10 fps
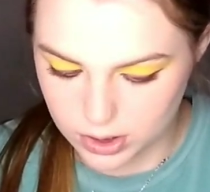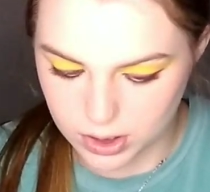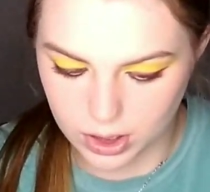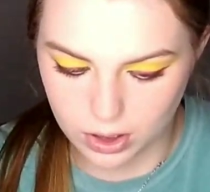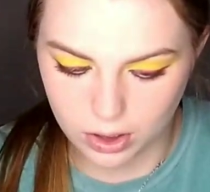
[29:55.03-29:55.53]

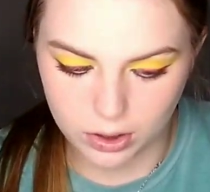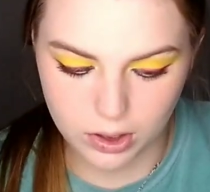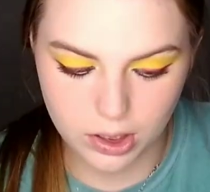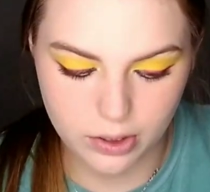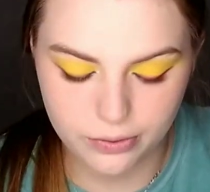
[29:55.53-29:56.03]
to get it all
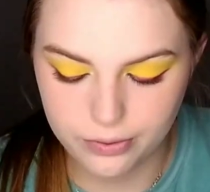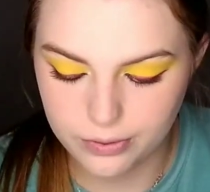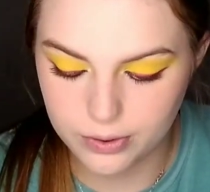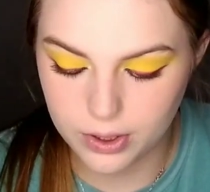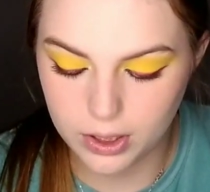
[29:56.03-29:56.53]
off,
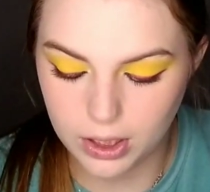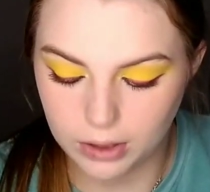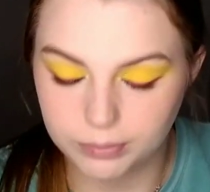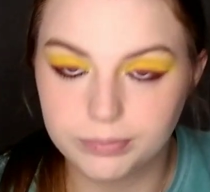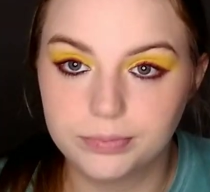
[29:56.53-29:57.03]
and
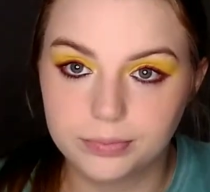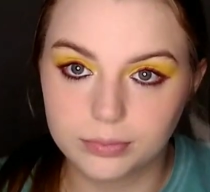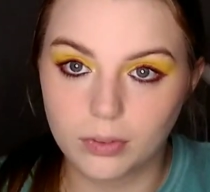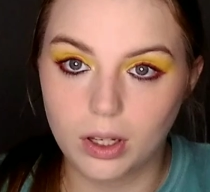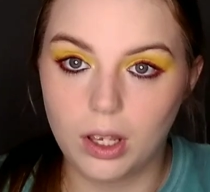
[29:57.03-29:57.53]
then
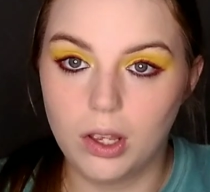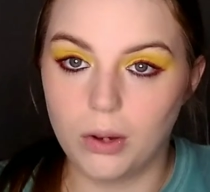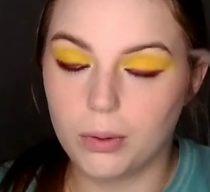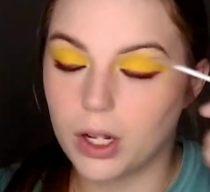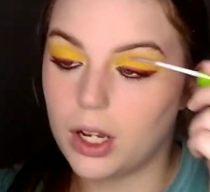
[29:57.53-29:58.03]

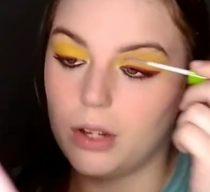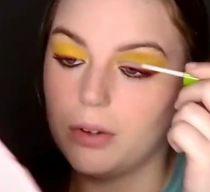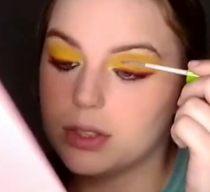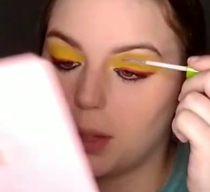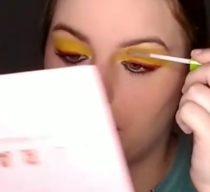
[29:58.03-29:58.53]
what I do is I